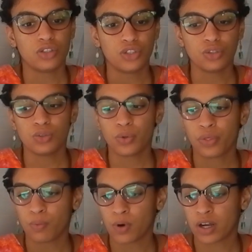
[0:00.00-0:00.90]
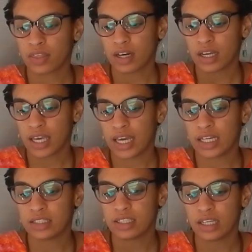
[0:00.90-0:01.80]
do the work that I
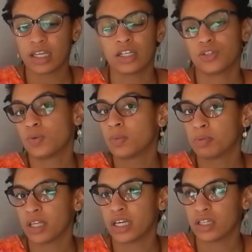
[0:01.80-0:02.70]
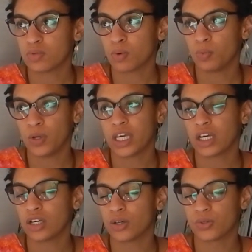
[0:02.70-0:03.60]
can to get it to a place where we
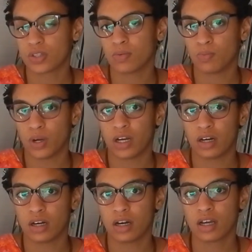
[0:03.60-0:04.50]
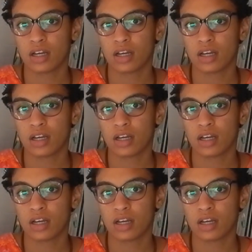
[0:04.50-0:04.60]
can go somewhere